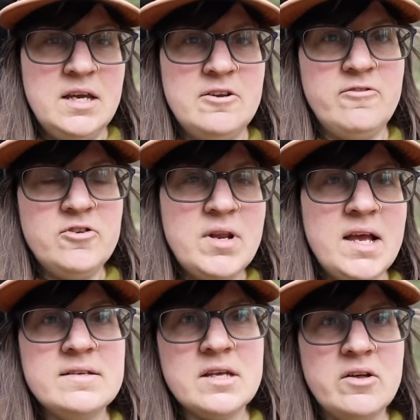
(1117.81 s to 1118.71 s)
in a few
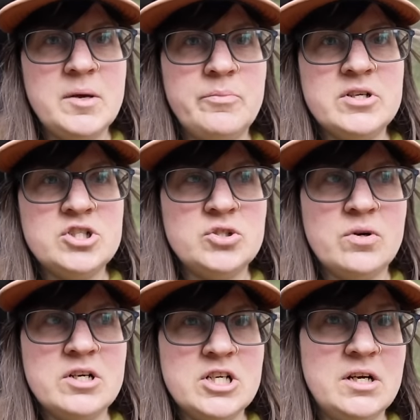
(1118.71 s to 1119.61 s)
days I'll hit Prince
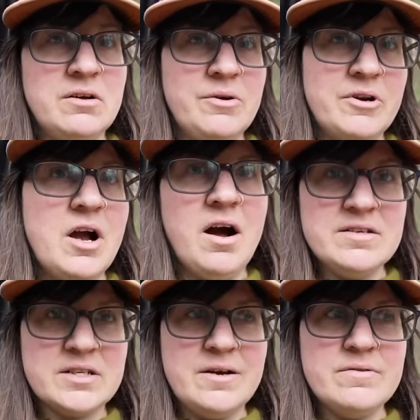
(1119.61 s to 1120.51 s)
George and I'll go to
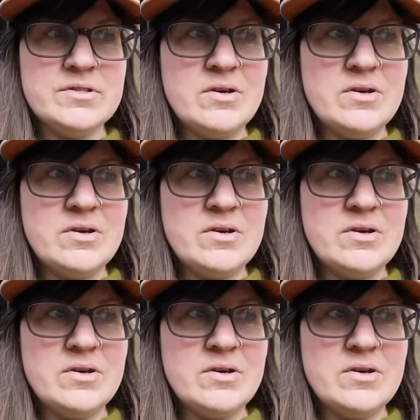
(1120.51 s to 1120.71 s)
Costco.